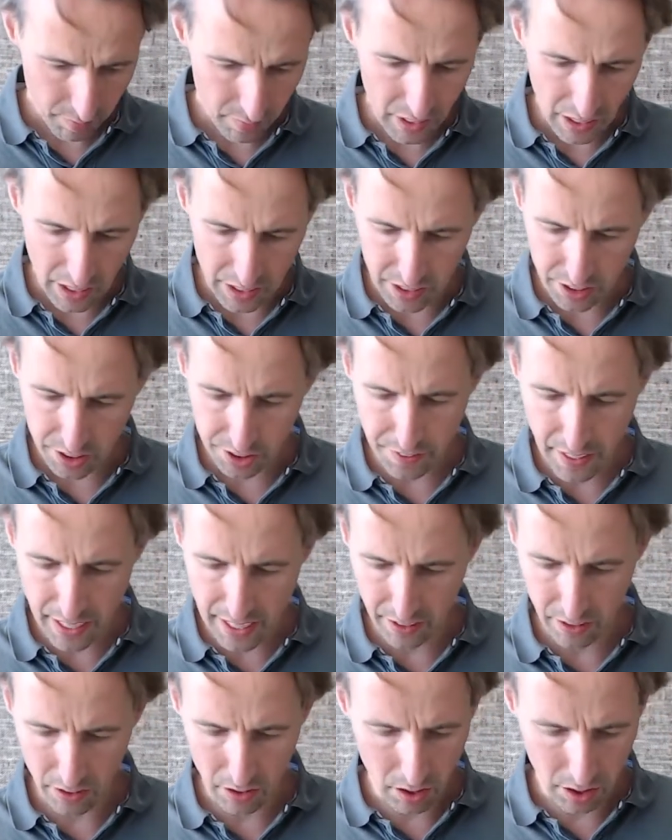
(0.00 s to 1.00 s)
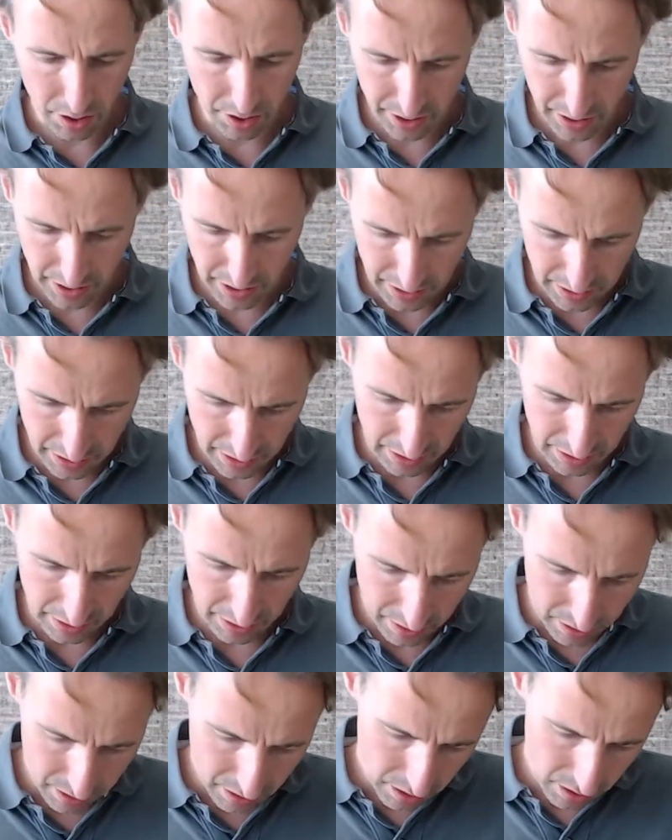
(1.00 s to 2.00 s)
this fan on the
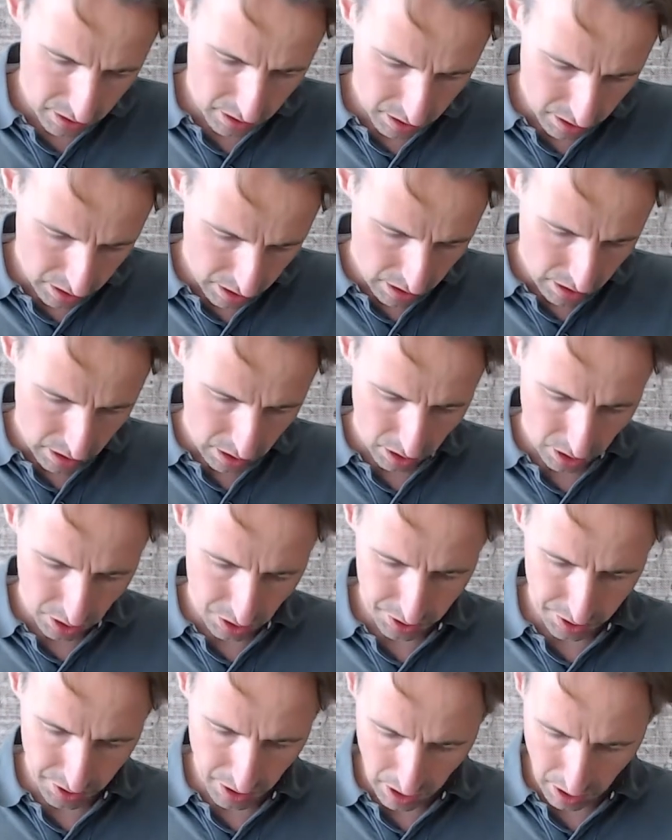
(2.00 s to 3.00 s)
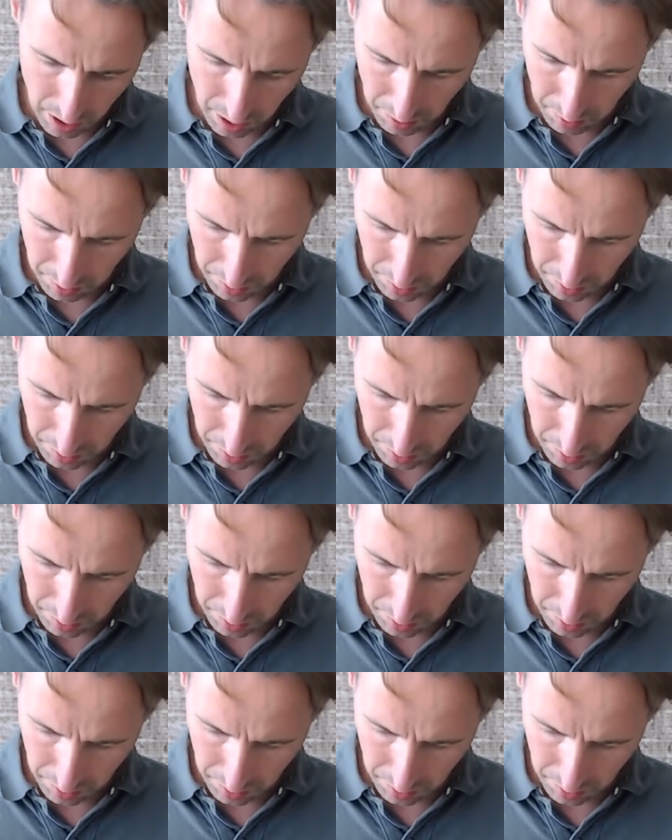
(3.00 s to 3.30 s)
on our